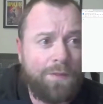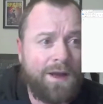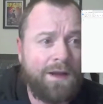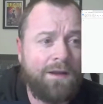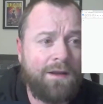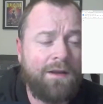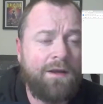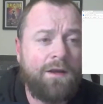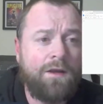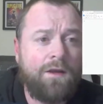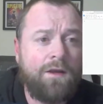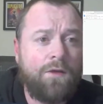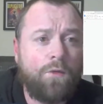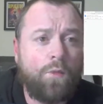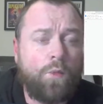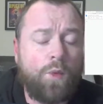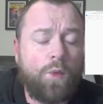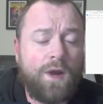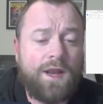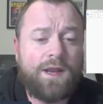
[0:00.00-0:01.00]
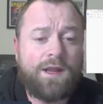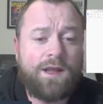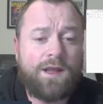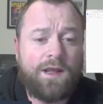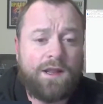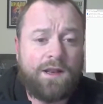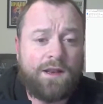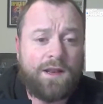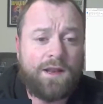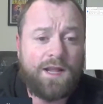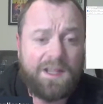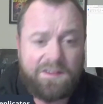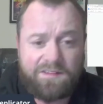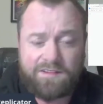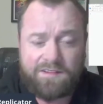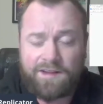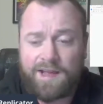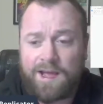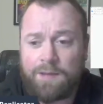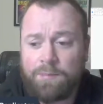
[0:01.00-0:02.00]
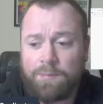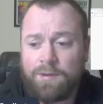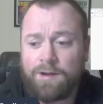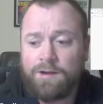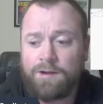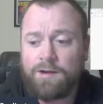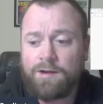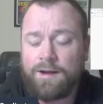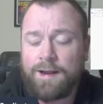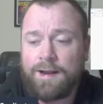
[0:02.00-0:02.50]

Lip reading: But when it needs to happen